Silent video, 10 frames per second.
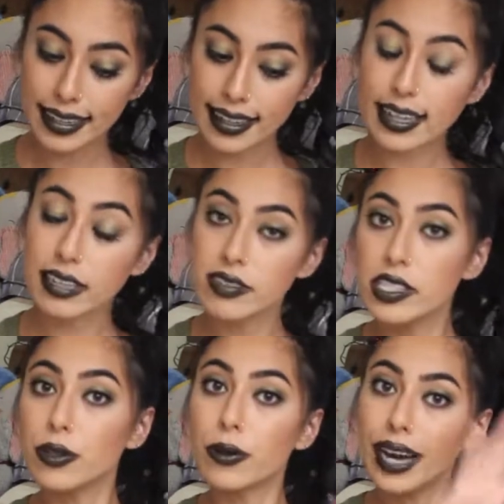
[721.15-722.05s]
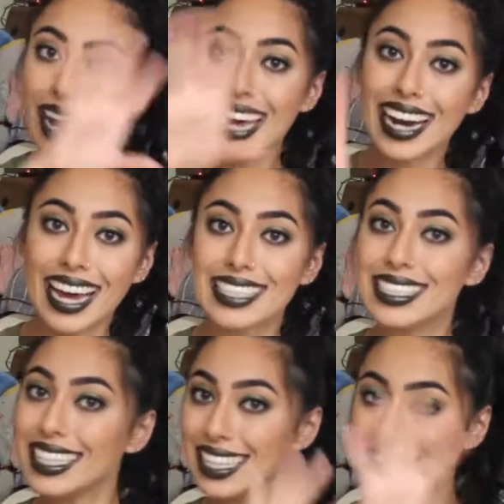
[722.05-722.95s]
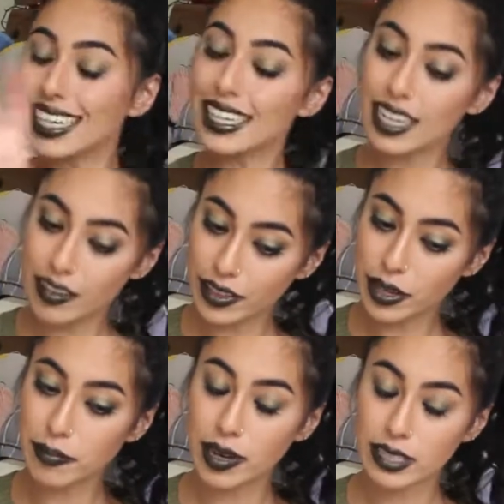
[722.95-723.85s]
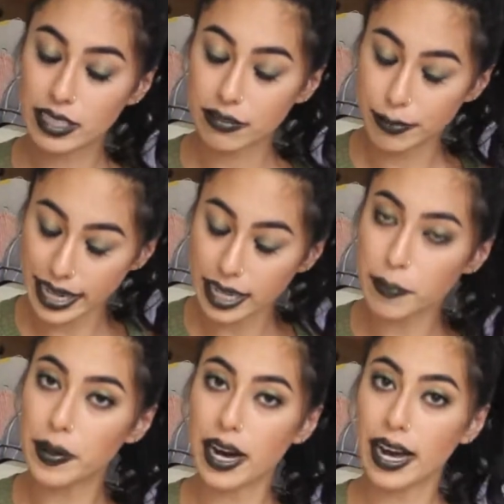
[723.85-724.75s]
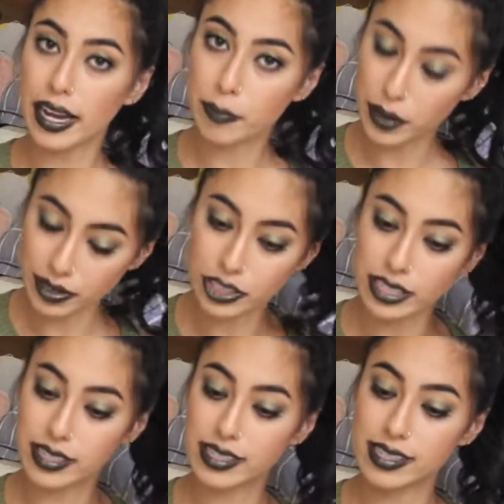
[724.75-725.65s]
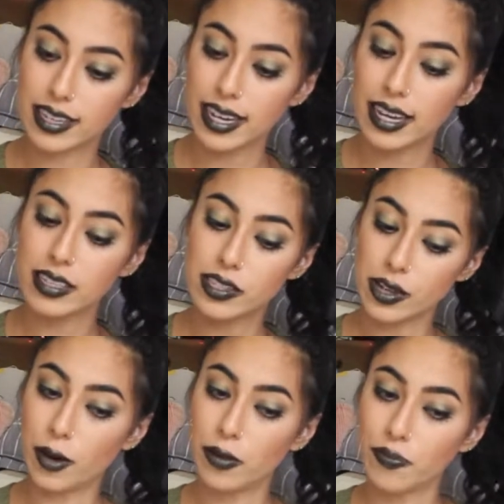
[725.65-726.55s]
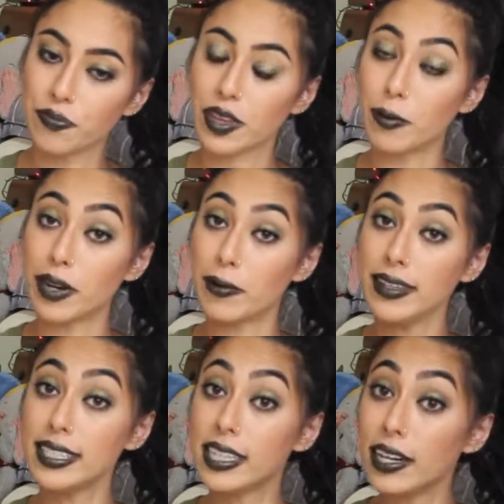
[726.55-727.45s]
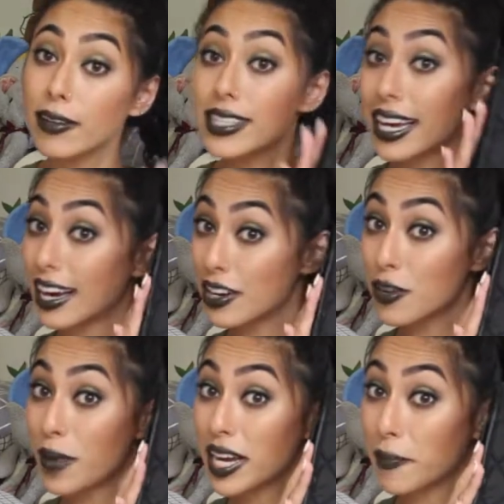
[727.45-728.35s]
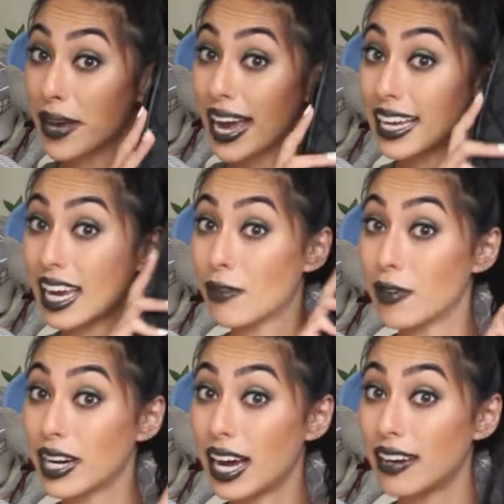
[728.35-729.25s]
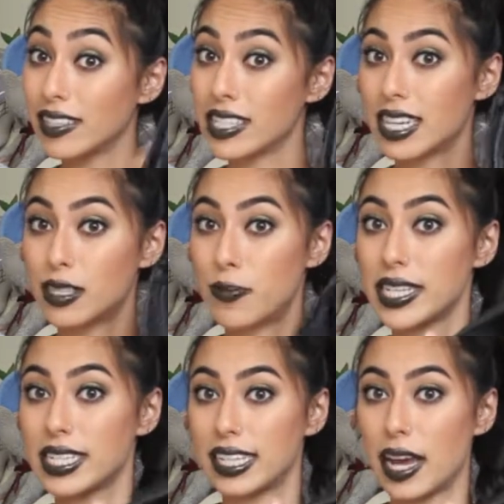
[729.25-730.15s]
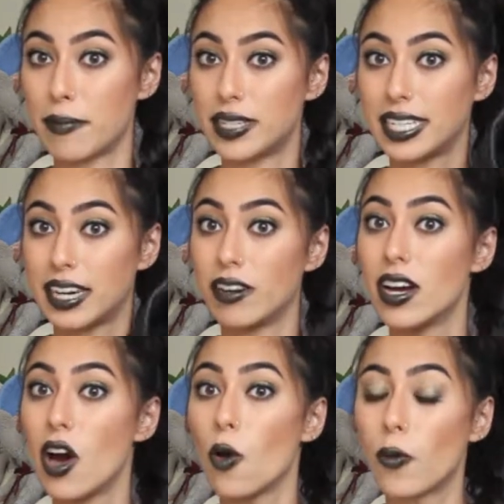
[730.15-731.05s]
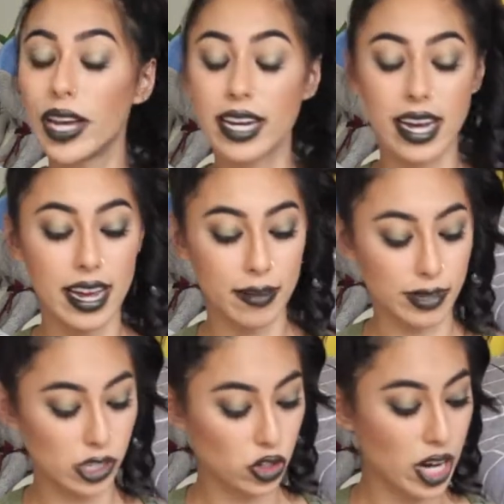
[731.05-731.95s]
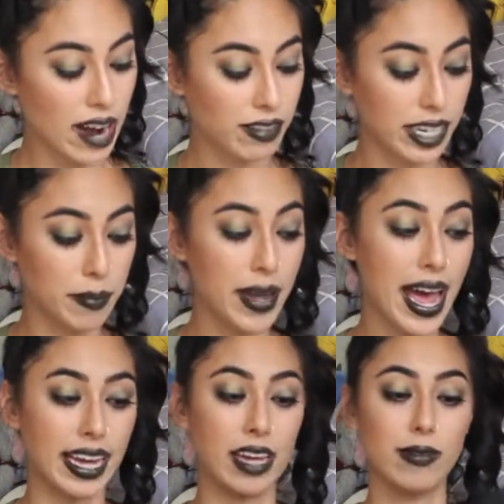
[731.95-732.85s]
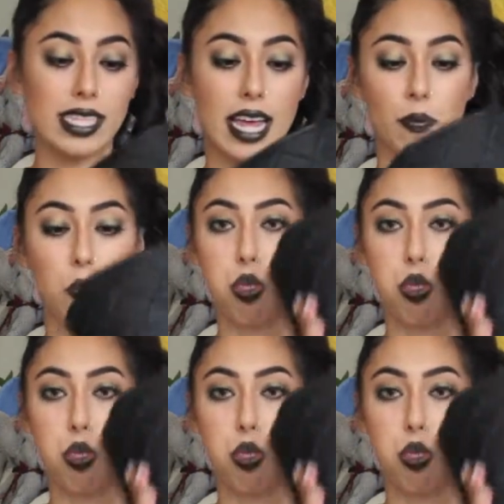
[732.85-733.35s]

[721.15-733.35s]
that gives you an idea of the amount of makeup I purchased. So what I will show you is I got a new makeup bag, and when I was, it's basically empty now. When I was traveling back, it was like,